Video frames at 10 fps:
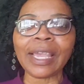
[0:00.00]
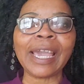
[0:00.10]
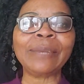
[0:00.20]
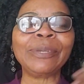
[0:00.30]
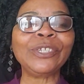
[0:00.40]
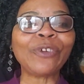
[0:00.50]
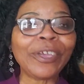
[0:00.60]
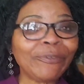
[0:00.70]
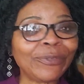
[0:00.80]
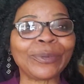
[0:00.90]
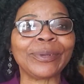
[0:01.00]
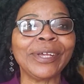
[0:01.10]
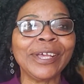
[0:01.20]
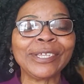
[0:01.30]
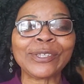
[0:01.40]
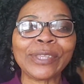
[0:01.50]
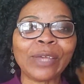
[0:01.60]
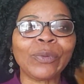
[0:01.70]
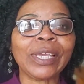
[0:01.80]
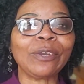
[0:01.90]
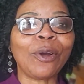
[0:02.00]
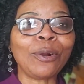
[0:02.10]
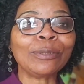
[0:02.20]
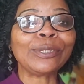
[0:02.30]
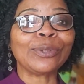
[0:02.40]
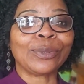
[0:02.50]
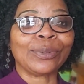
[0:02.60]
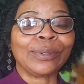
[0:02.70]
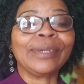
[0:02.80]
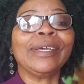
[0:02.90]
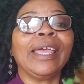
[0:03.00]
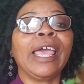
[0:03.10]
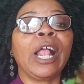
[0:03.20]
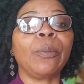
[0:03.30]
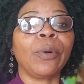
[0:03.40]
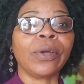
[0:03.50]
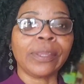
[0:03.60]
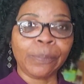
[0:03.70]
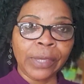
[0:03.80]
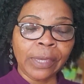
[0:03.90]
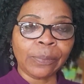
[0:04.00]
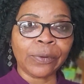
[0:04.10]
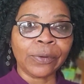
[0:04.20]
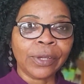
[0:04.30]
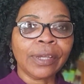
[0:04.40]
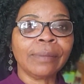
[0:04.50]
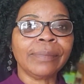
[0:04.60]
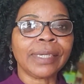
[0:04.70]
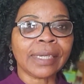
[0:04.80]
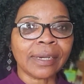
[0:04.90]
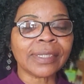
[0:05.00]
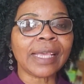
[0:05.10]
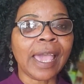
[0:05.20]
and be joyful, so that we can also help other people, because